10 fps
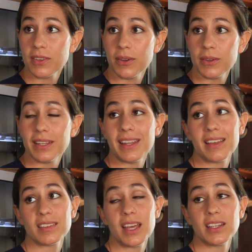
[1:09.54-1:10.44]
old and
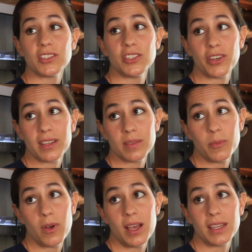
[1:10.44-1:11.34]
last night she drank some
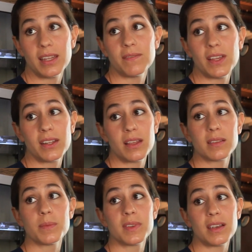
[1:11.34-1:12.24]
wine and fell down
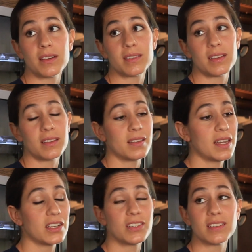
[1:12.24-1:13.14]
some stairs and
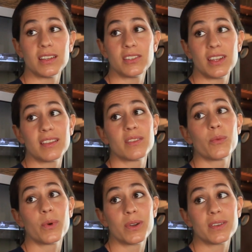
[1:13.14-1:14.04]
today she says she has the
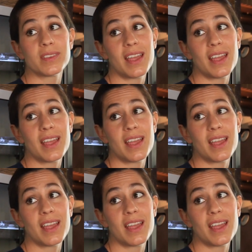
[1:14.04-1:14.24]
worst